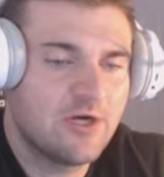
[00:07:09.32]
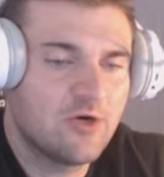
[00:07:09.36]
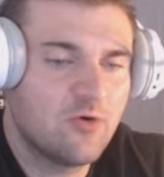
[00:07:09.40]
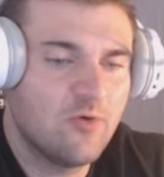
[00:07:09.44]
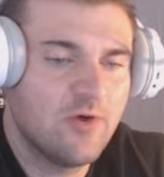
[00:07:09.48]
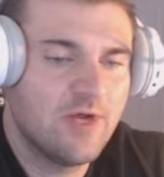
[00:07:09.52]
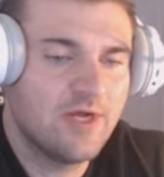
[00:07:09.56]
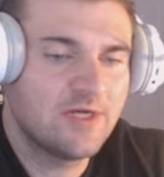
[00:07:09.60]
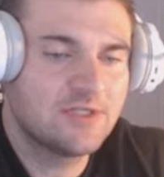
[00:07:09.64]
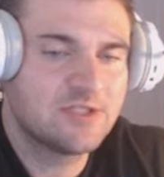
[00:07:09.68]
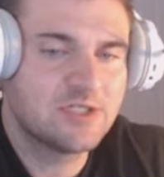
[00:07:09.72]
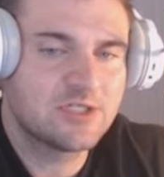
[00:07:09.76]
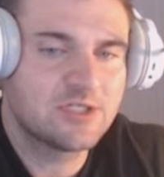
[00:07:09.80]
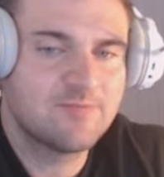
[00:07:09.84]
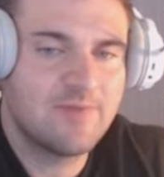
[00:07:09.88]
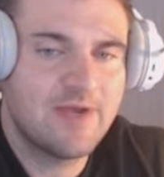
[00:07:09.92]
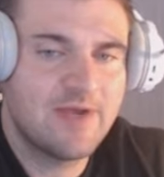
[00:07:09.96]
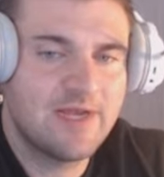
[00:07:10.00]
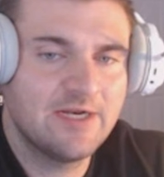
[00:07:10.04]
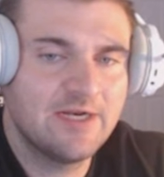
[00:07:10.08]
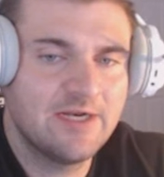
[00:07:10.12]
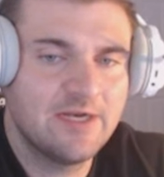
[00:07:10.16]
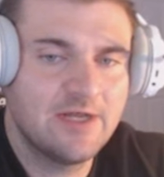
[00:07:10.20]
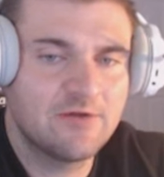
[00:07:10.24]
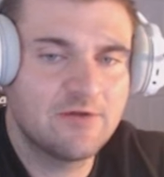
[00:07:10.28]
quick, just
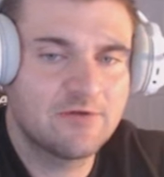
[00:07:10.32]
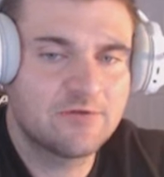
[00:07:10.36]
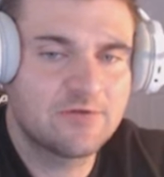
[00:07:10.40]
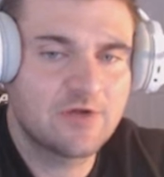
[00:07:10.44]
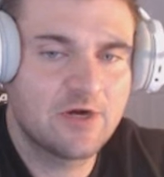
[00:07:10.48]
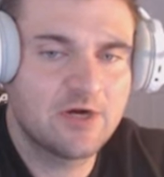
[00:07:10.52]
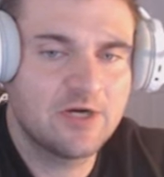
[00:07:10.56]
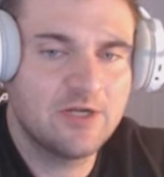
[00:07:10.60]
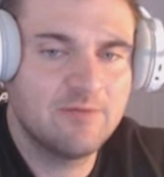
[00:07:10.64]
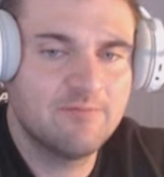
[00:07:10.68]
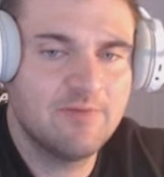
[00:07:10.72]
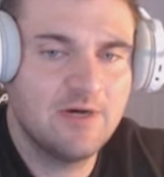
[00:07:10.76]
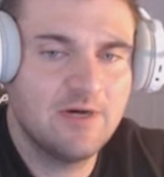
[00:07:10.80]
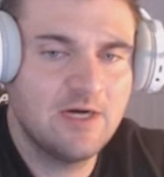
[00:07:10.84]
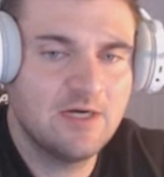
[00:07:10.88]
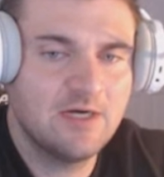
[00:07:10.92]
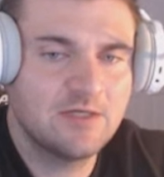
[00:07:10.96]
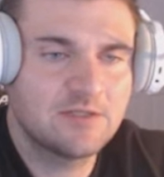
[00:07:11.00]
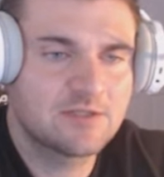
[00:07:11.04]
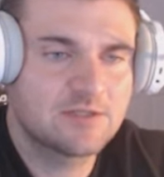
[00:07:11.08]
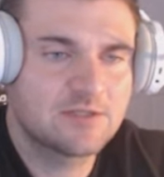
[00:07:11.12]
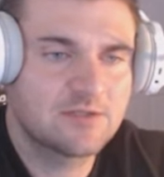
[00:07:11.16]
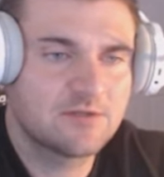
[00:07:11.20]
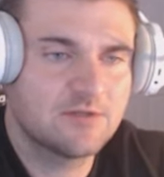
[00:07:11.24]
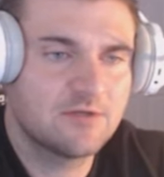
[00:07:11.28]
made another 30
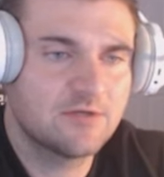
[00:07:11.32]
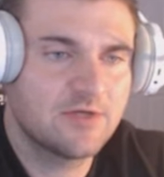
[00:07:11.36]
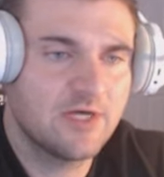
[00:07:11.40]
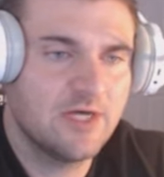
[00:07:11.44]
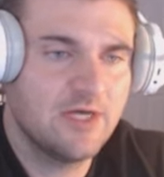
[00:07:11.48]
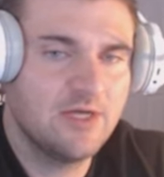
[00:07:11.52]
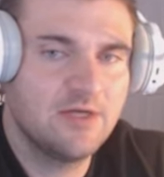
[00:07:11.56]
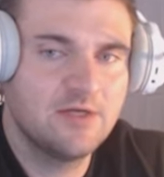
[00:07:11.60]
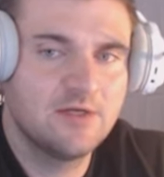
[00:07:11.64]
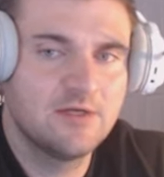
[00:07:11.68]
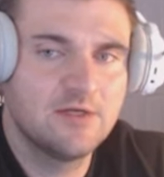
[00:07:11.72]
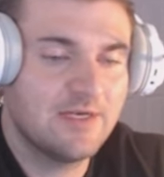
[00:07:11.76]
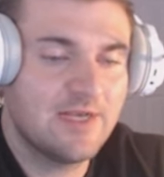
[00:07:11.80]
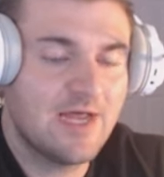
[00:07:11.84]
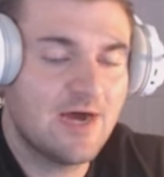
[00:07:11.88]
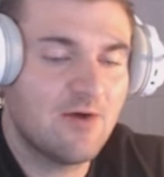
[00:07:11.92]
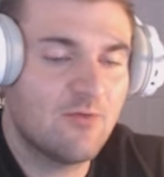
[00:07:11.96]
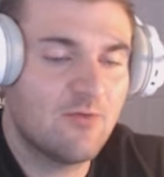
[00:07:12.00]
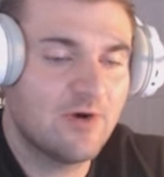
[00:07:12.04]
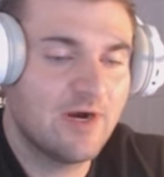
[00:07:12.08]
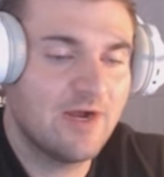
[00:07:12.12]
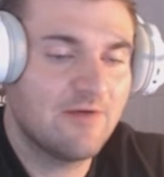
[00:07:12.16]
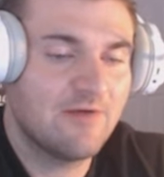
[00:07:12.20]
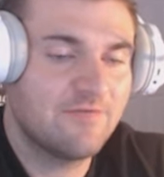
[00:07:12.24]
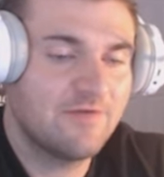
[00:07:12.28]
bucks. Okay, and
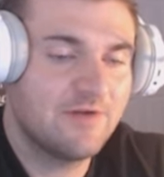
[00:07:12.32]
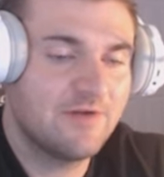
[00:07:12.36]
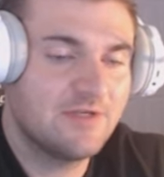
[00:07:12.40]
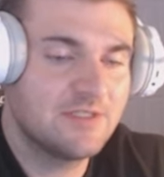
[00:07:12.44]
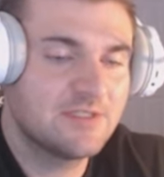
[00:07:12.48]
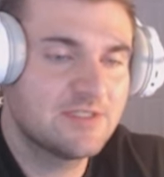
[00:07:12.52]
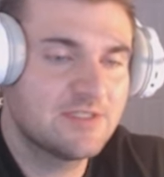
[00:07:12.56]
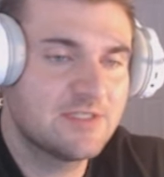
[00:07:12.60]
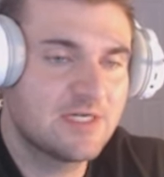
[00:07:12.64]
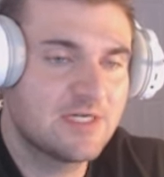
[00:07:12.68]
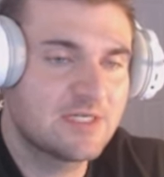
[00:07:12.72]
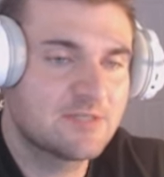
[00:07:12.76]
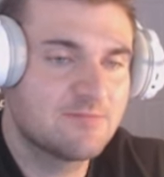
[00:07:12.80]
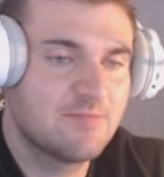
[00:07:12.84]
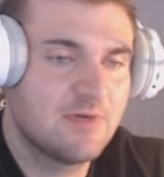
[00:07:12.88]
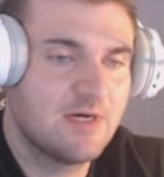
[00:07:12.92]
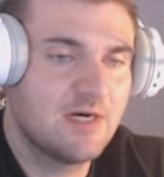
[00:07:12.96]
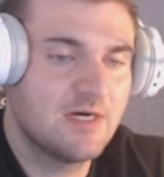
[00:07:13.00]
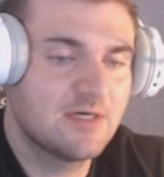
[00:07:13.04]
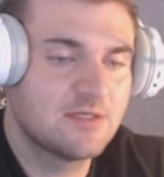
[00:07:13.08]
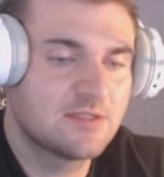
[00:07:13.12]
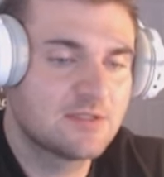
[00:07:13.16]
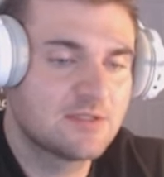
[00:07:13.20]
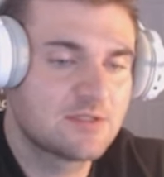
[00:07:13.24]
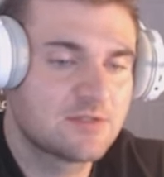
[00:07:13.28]
now we're at 56
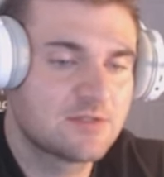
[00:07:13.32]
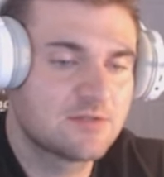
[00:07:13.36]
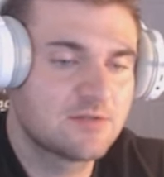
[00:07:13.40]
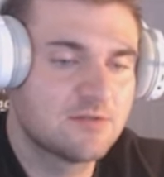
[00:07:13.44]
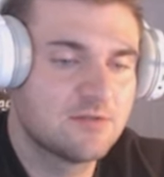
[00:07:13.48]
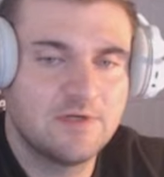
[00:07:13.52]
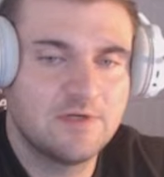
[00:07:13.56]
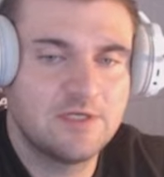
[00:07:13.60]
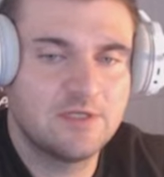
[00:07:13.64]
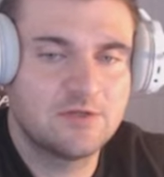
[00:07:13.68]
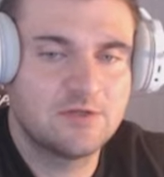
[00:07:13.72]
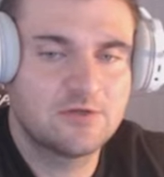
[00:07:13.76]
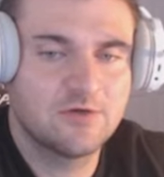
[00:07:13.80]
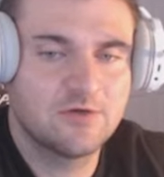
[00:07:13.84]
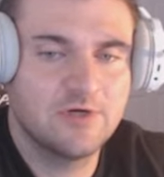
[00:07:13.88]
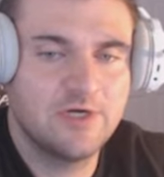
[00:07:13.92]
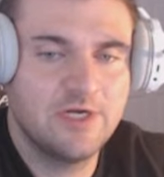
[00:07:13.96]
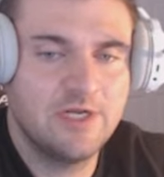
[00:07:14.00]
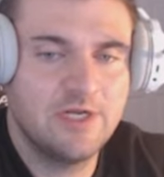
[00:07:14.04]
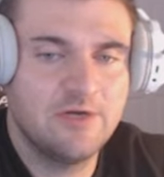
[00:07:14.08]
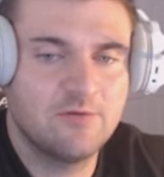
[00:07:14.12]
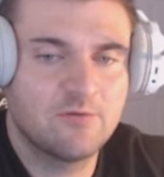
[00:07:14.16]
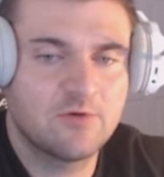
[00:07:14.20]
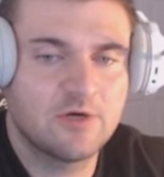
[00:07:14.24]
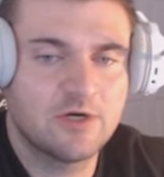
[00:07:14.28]
bucks,
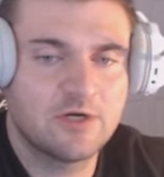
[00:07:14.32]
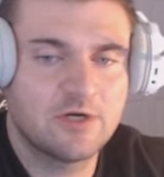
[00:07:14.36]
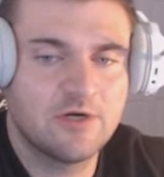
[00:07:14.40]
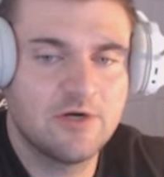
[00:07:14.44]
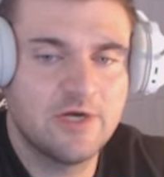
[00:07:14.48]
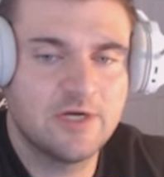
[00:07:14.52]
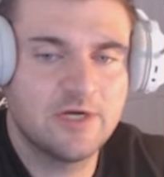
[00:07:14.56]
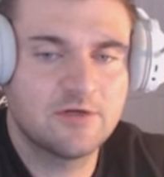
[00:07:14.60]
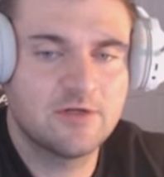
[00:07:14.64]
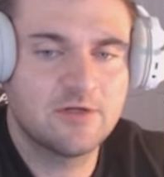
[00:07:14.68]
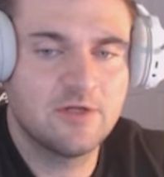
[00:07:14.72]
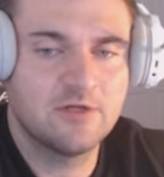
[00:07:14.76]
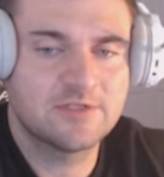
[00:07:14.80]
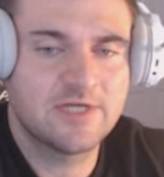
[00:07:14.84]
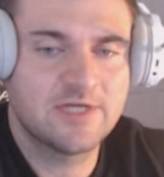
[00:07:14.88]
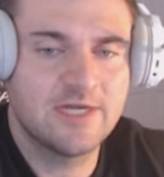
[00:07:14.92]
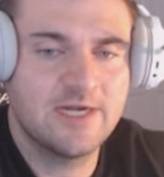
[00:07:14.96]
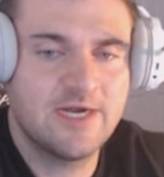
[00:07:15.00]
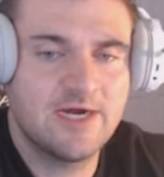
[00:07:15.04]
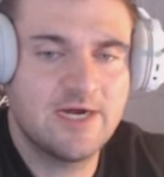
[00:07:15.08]
53. We're going to go ahead and close that